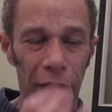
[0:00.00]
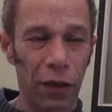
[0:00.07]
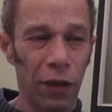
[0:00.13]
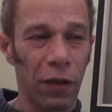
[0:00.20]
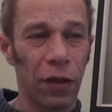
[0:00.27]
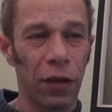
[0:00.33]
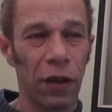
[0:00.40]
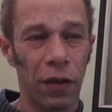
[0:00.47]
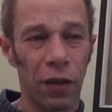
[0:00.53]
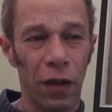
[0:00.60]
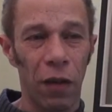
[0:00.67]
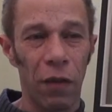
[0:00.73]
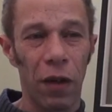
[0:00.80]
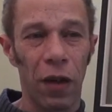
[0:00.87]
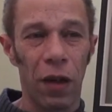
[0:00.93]
just
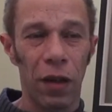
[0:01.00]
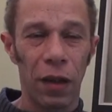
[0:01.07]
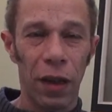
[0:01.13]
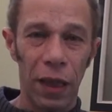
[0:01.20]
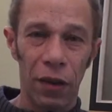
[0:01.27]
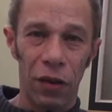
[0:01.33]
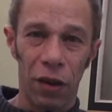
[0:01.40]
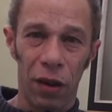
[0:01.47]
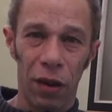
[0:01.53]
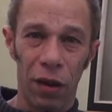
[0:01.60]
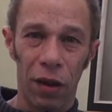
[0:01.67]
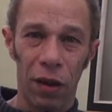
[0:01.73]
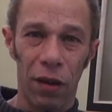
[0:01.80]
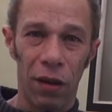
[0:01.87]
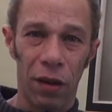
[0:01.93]
discover nature
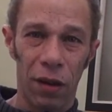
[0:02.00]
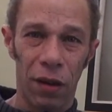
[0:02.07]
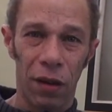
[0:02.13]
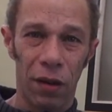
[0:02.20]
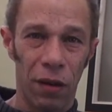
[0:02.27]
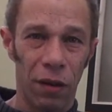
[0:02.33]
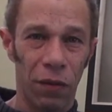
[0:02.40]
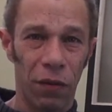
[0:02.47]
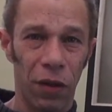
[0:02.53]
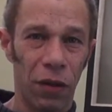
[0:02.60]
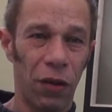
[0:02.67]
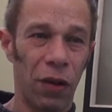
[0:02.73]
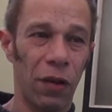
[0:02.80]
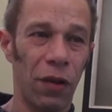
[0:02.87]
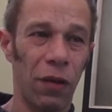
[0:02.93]
and the
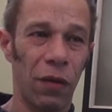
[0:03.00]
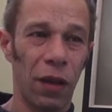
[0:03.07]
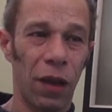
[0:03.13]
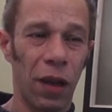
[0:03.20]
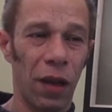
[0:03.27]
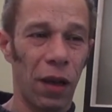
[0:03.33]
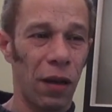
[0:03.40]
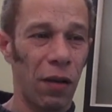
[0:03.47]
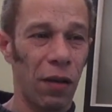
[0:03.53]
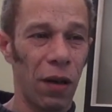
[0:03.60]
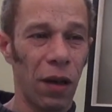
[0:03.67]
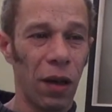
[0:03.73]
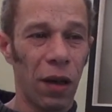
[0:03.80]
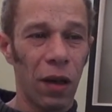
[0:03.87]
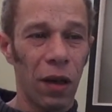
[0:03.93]
freshness of the air
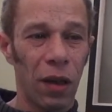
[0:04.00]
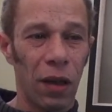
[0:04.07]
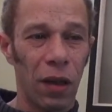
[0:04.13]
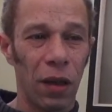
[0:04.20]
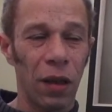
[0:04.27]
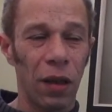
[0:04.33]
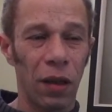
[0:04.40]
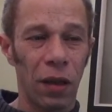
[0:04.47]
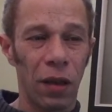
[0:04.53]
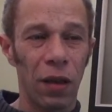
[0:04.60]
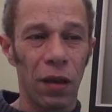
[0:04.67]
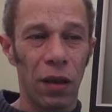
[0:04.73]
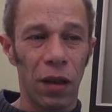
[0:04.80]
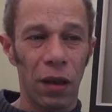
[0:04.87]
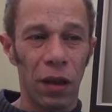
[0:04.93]
in
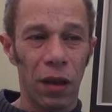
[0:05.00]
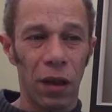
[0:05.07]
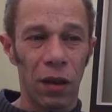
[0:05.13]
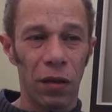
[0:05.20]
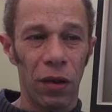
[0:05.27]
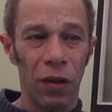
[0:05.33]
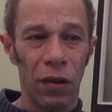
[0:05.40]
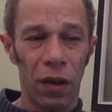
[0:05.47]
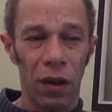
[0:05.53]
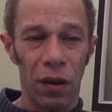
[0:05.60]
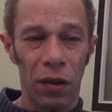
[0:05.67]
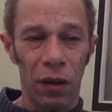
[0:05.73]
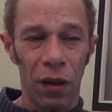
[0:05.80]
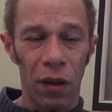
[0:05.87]
the countryside.